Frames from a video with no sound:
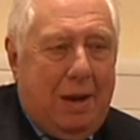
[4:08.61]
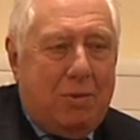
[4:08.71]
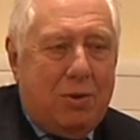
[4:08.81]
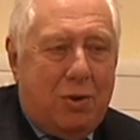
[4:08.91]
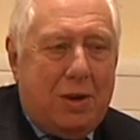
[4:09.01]

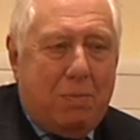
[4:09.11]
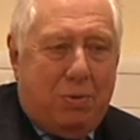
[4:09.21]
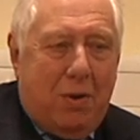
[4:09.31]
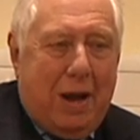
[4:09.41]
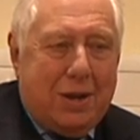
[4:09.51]
I'm not sure he's a
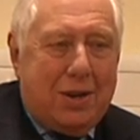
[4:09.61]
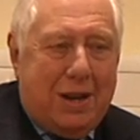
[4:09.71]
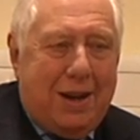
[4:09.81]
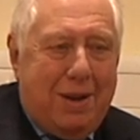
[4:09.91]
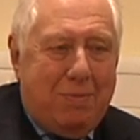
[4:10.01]

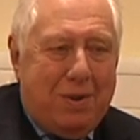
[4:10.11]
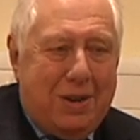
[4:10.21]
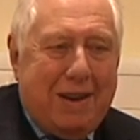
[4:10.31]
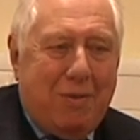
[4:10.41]
pro-Hattersleyite, because he